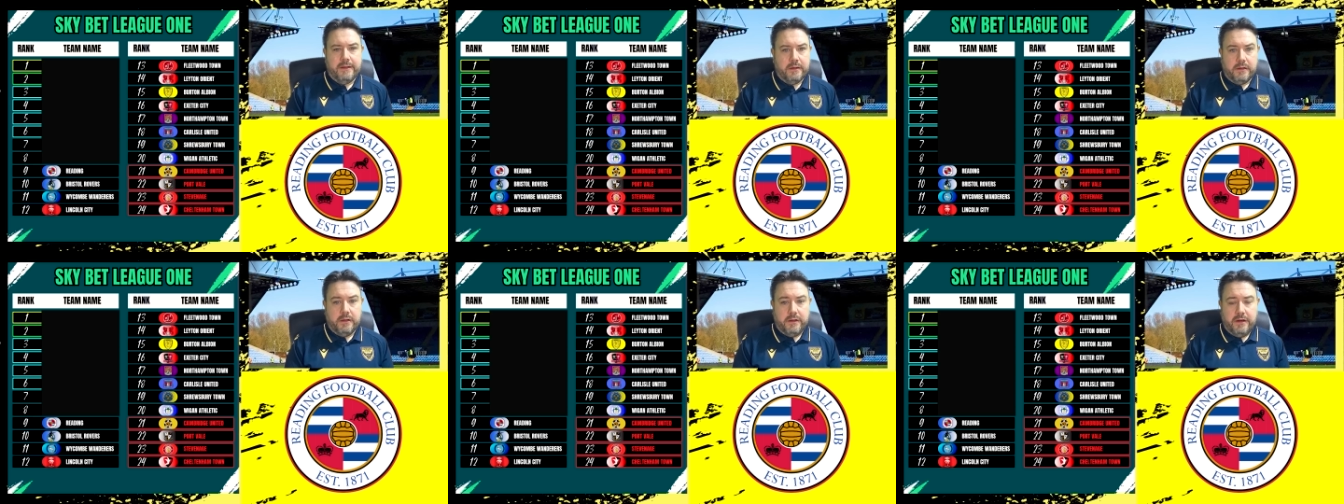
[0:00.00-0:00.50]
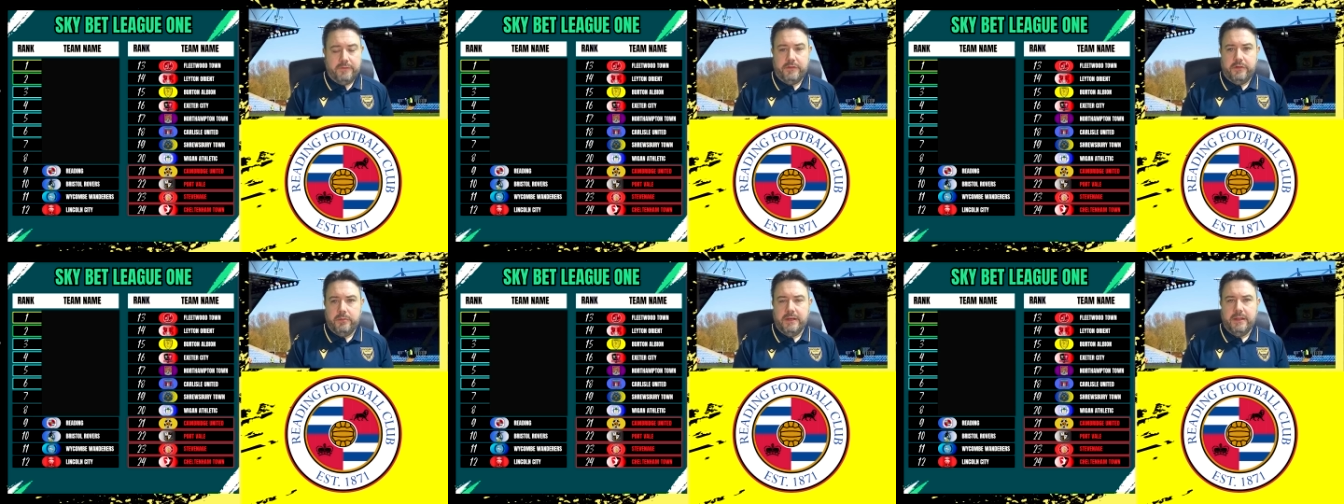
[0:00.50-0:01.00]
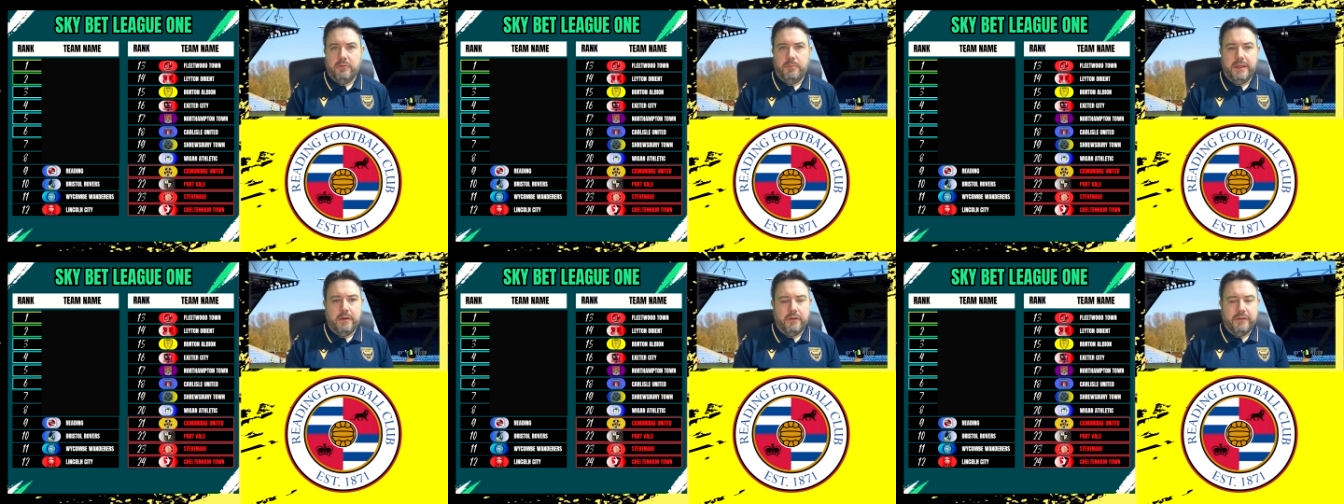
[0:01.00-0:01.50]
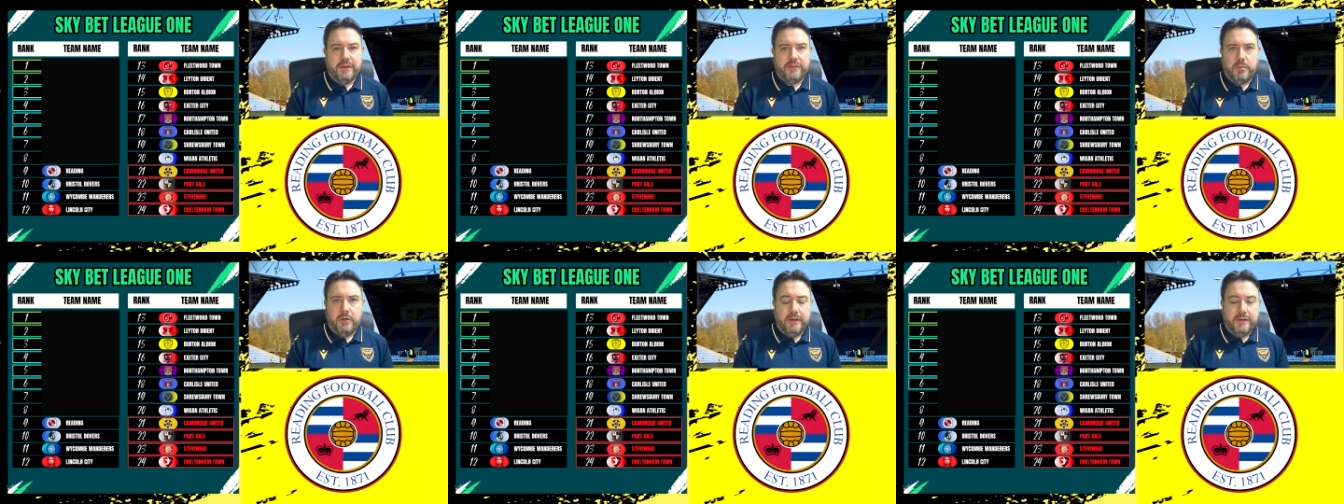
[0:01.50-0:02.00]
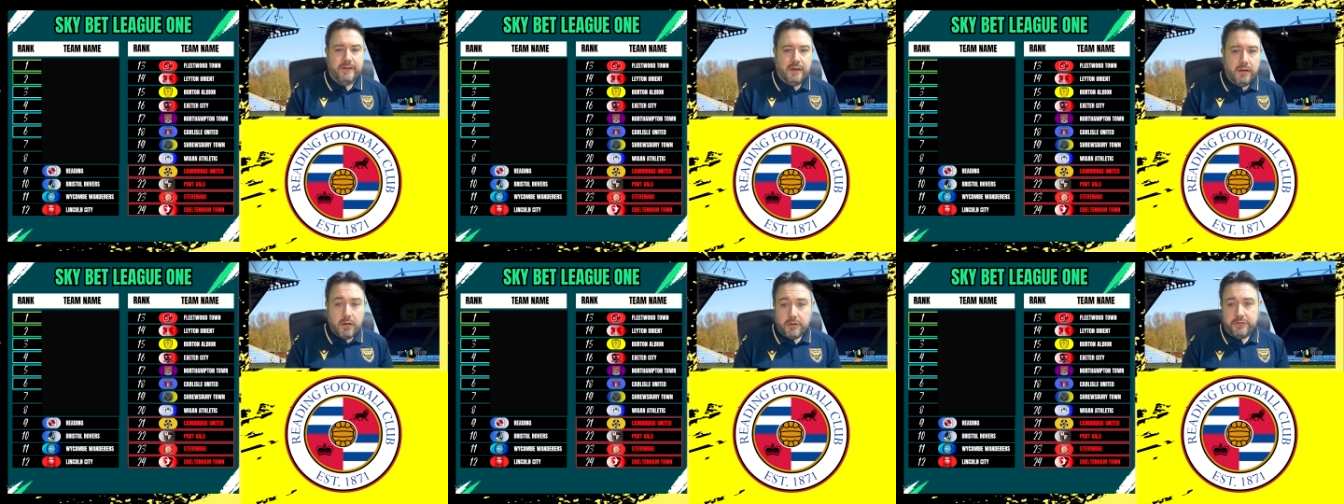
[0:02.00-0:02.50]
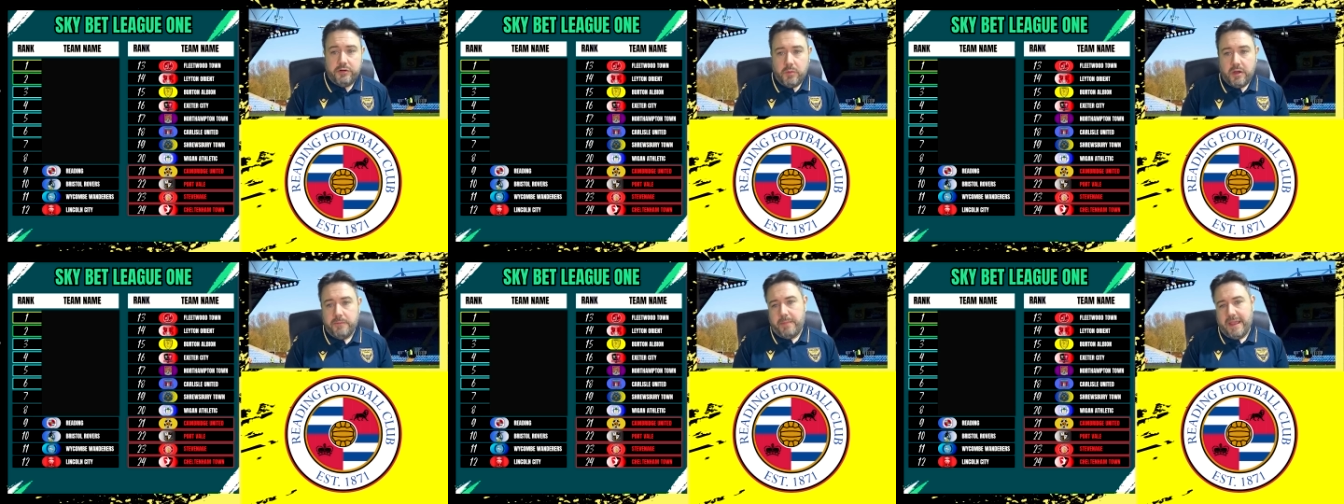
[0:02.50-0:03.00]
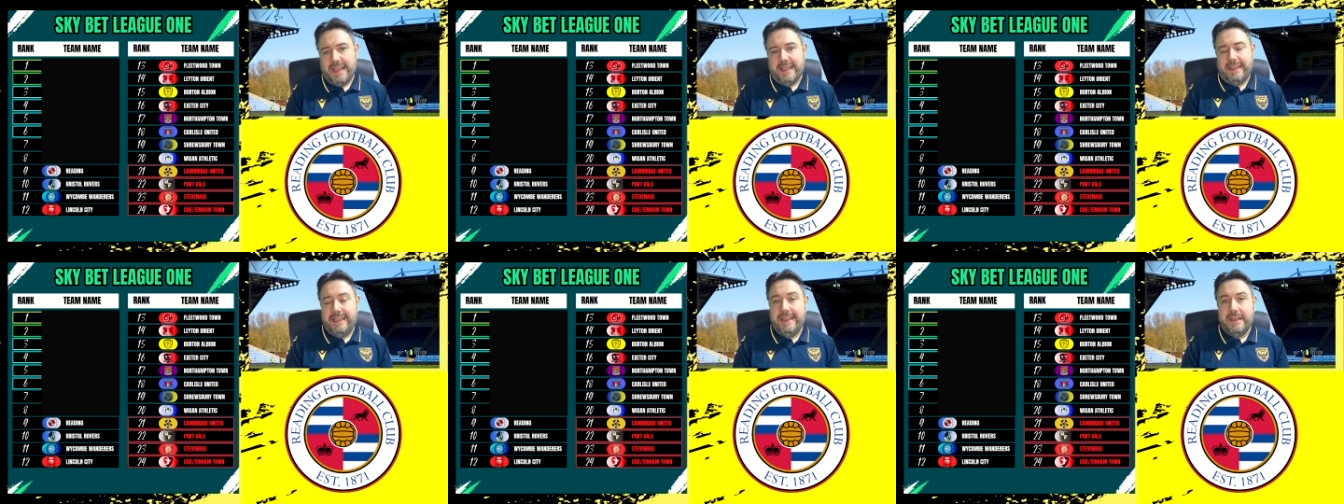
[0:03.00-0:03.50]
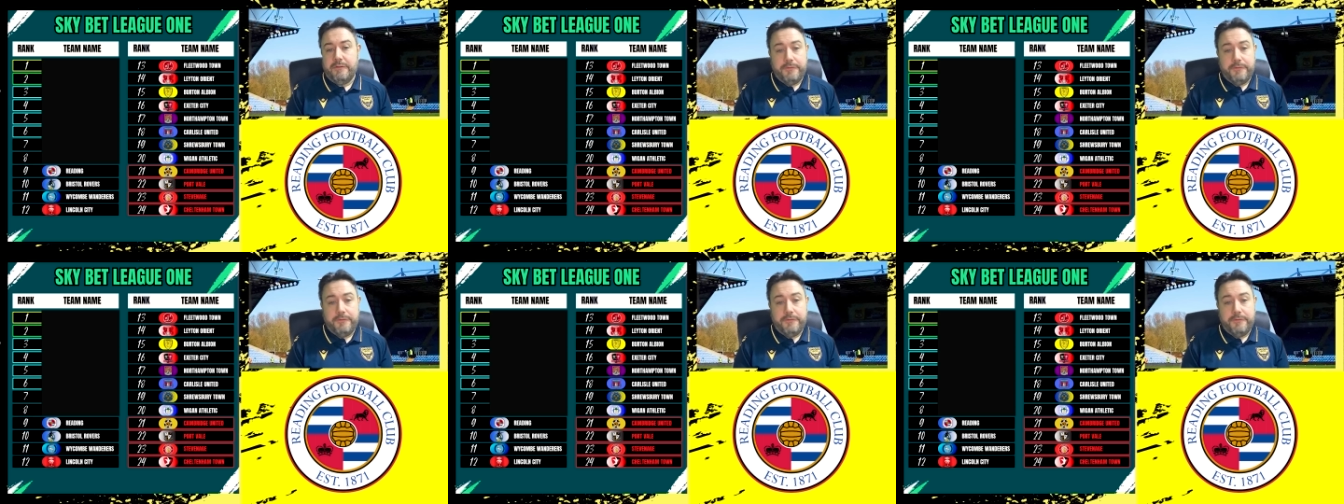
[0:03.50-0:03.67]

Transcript: I'm going to have to do a little bit on this one. There's a lot to unpack here.